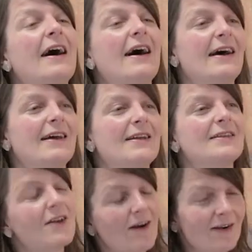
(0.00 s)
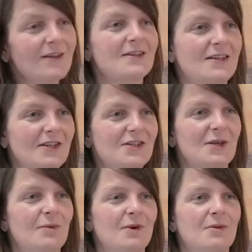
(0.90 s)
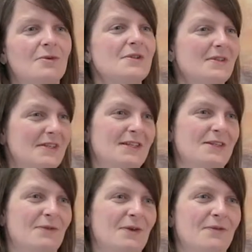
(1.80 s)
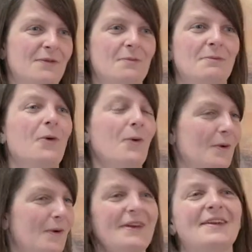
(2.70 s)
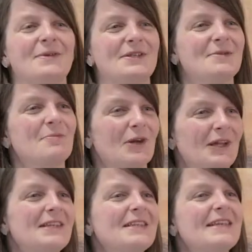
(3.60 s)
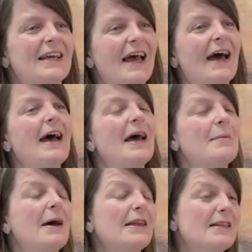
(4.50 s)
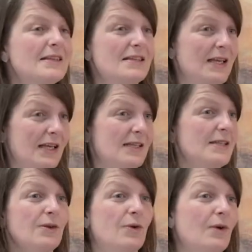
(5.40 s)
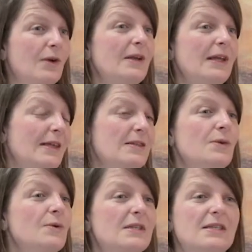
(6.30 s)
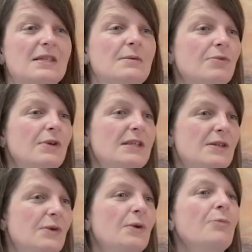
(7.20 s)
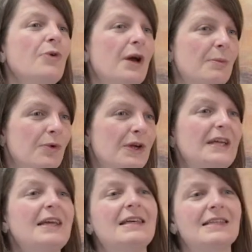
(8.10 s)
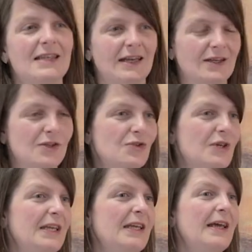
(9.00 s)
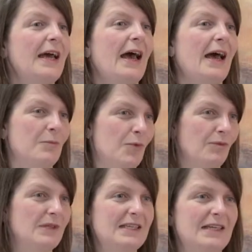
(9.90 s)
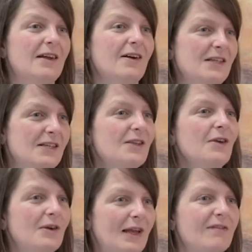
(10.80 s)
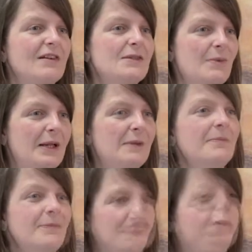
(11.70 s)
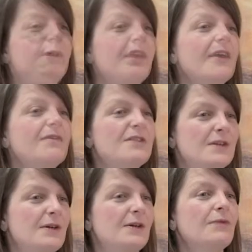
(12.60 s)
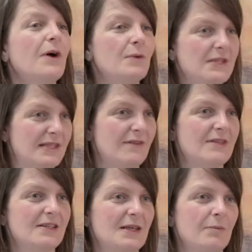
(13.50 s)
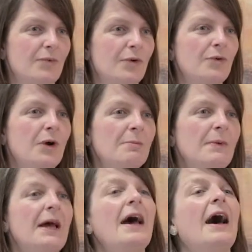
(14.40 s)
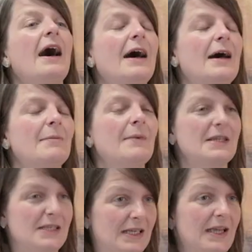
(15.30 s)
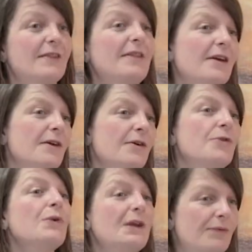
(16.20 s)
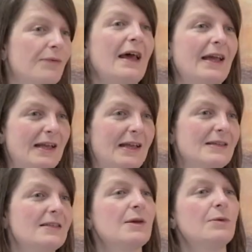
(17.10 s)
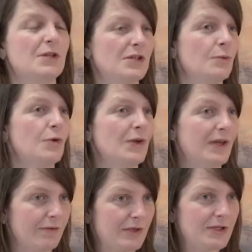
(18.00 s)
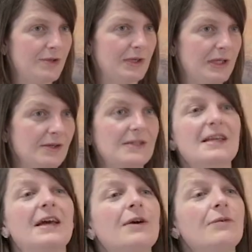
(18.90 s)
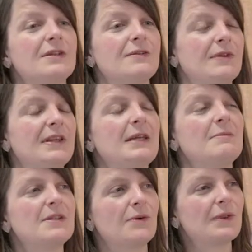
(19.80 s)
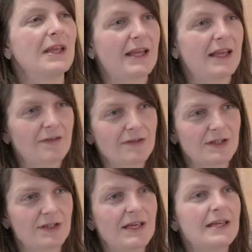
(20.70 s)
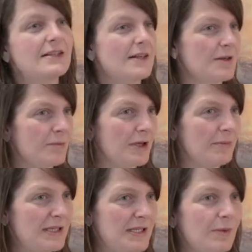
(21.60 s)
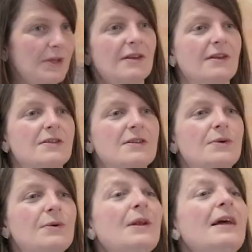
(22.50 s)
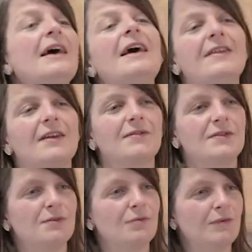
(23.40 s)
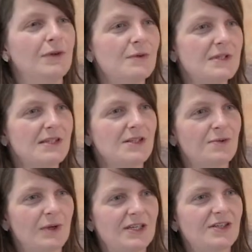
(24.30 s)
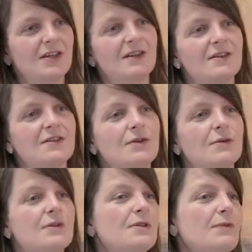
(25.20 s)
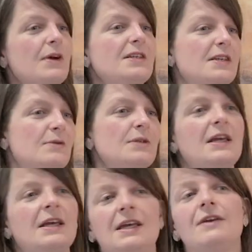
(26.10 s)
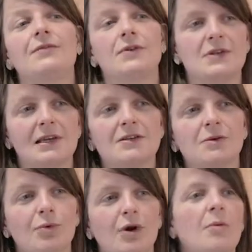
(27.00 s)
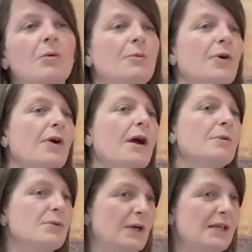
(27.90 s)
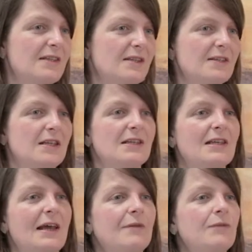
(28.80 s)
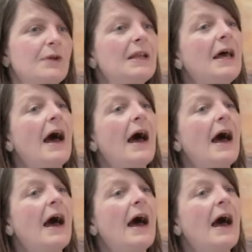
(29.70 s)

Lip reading: and Ireland is actually one of the most successful of them all, which is brilliant. And it's in all schools. It's in preschool, primary, secondary, and more recently gone into third level as well. So they have to follow a 7-step programme to get their green flag, let's say, which is awarded every 2 years for different themes. So they have to set up a committee within their school. They have to review the situation in their school to find out if there's a litter problem or how much waste they're sending to landfill.